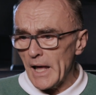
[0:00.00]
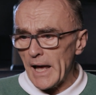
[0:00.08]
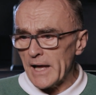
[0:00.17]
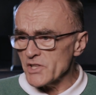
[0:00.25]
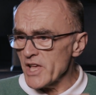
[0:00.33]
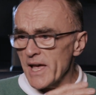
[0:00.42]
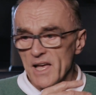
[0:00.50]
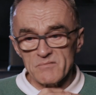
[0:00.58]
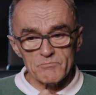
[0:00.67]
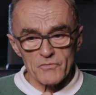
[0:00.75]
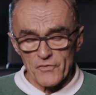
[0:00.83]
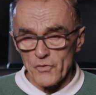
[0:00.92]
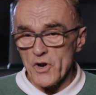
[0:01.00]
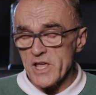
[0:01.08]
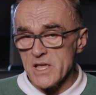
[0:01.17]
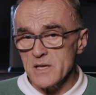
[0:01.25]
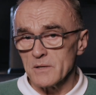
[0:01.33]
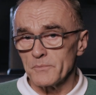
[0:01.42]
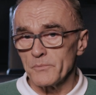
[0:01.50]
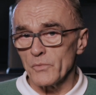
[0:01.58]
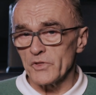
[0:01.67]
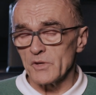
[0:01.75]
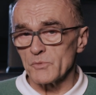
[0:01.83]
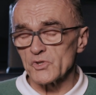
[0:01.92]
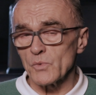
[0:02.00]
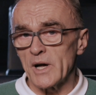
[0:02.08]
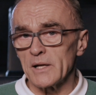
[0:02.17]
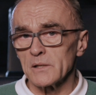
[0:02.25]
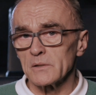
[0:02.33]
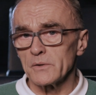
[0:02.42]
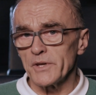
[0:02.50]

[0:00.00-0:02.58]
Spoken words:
and yet free with them as well.